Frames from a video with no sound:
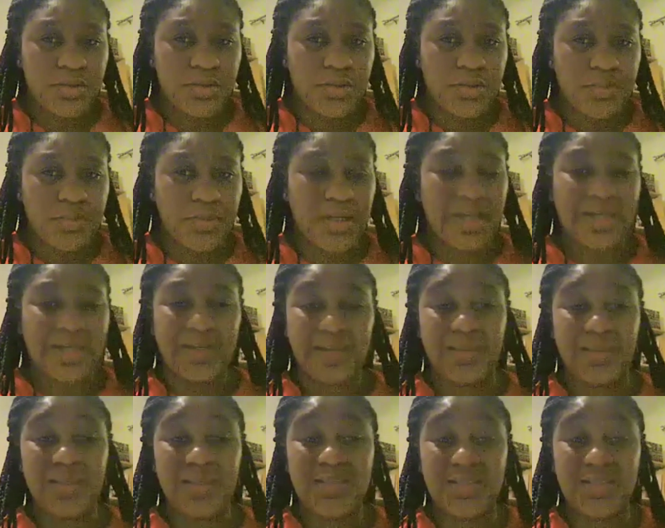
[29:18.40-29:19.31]
because the
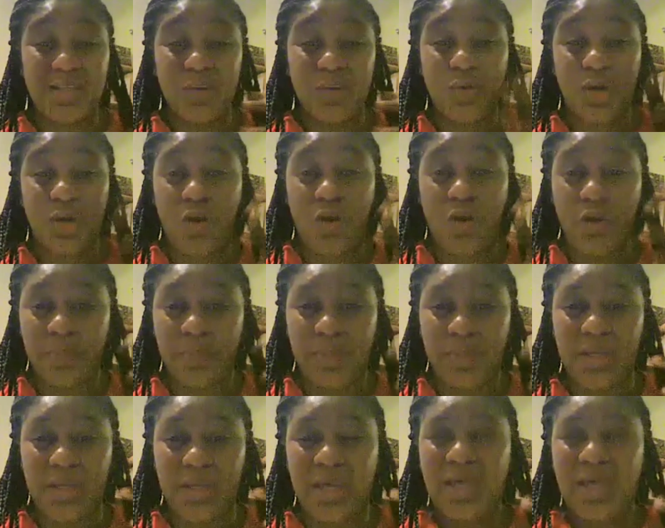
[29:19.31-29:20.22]
things they were coming.
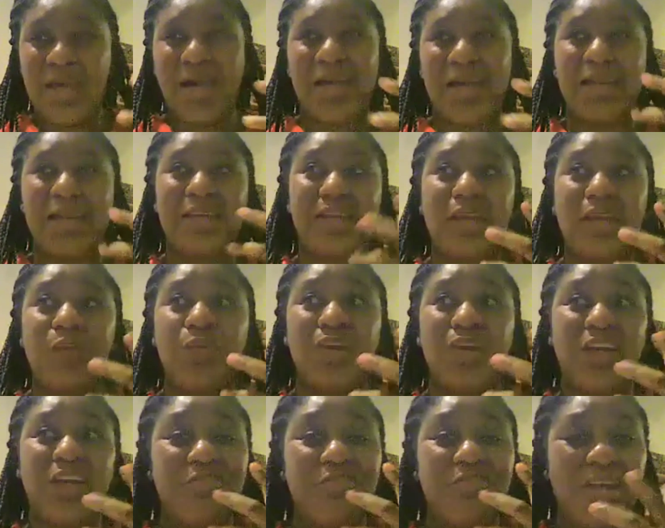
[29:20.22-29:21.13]
And then when
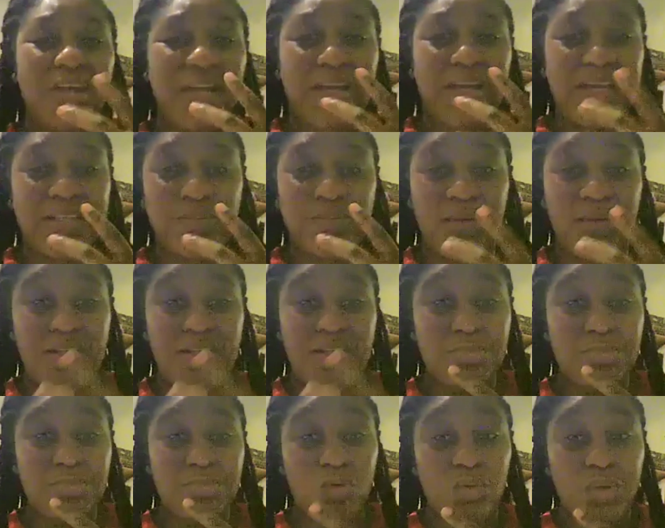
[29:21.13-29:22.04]
I realized what this
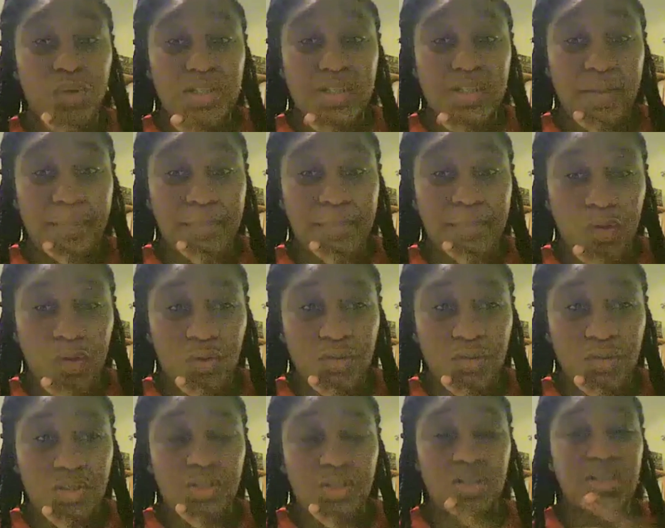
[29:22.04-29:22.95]
book was about,
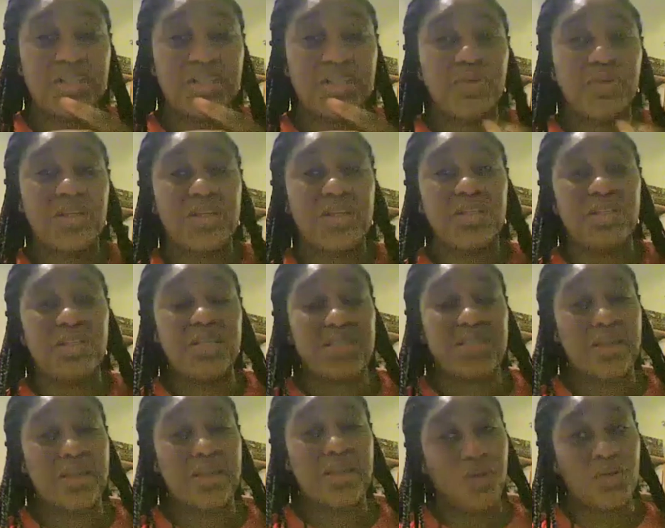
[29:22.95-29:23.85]
so this book is
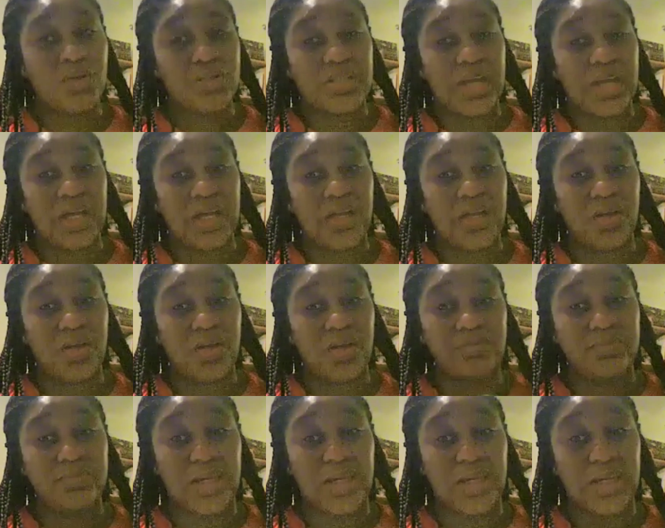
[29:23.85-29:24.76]
about
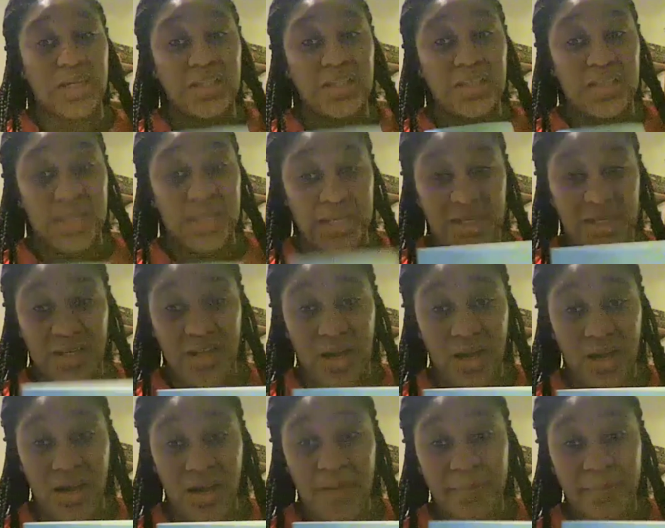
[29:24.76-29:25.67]
a lady that
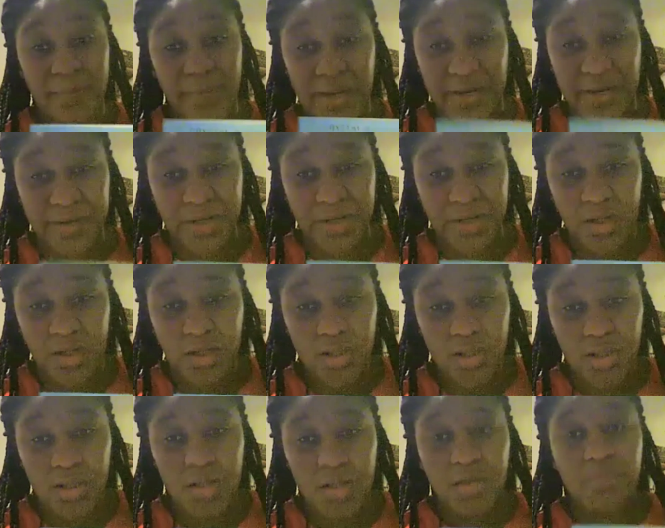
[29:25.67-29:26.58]
got married
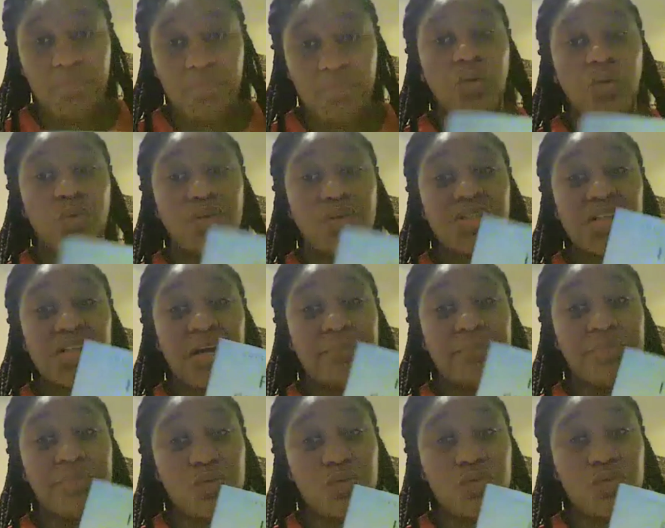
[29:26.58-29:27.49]
but was
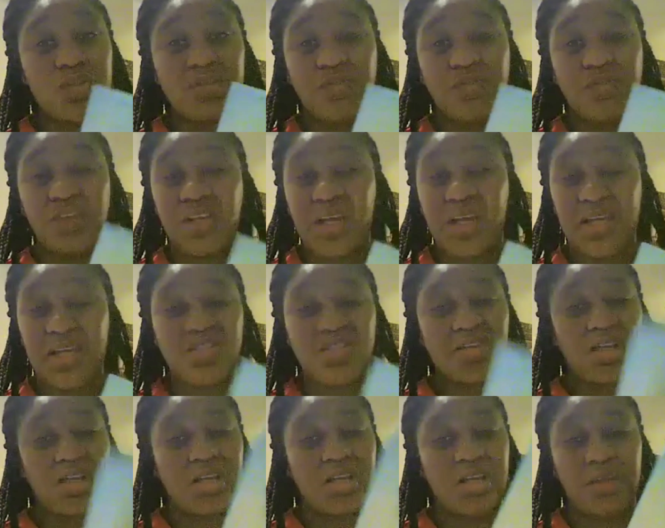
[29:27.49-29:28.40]
abused
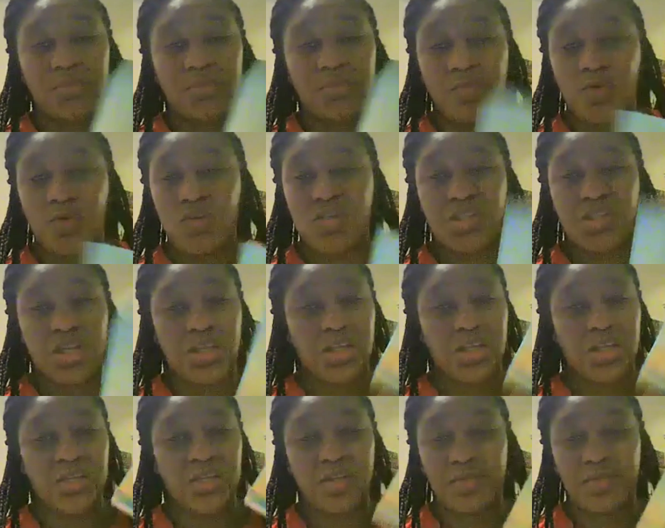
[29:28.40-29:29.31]
financially,
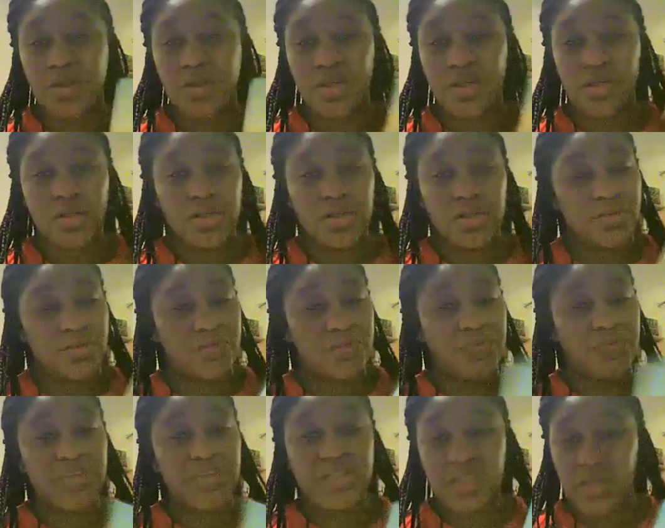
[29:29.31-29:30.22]
emotionally,
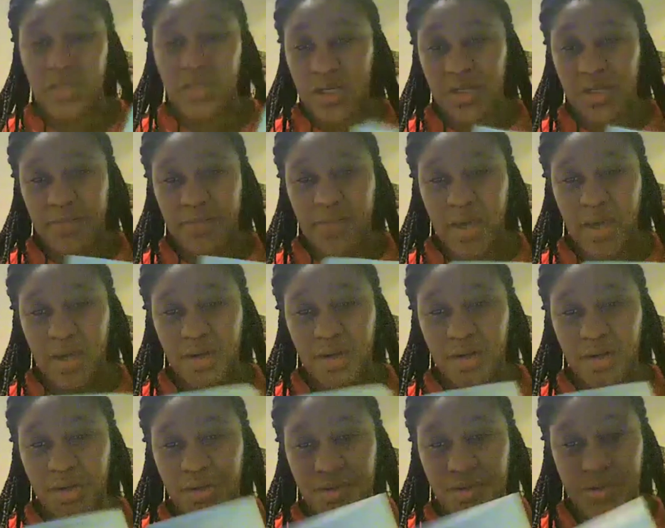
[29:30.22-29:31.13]
physically by
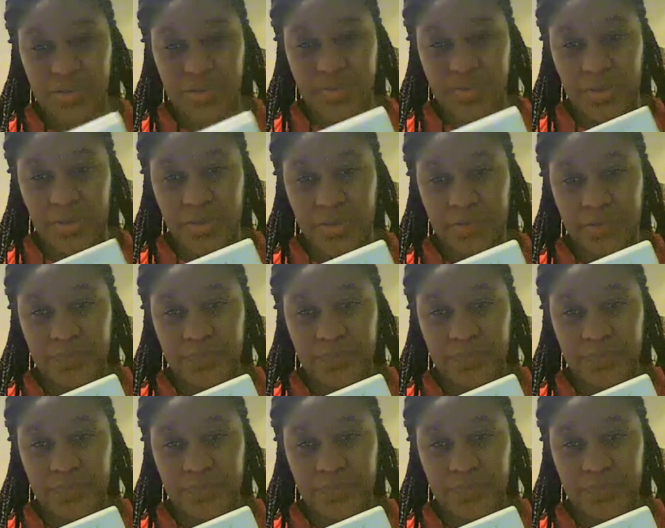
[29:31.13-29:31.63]
her husband.